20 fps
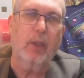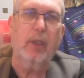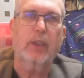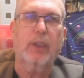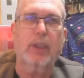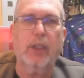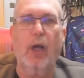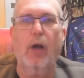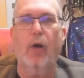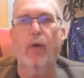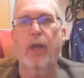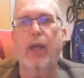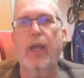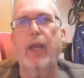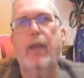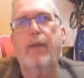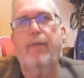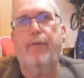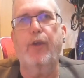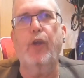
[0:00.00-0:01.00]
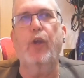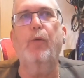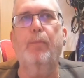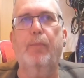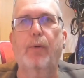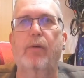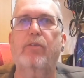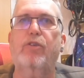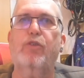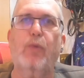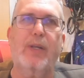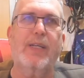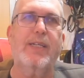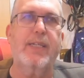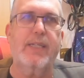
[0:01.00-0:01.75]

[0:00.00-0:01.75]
So if you book 20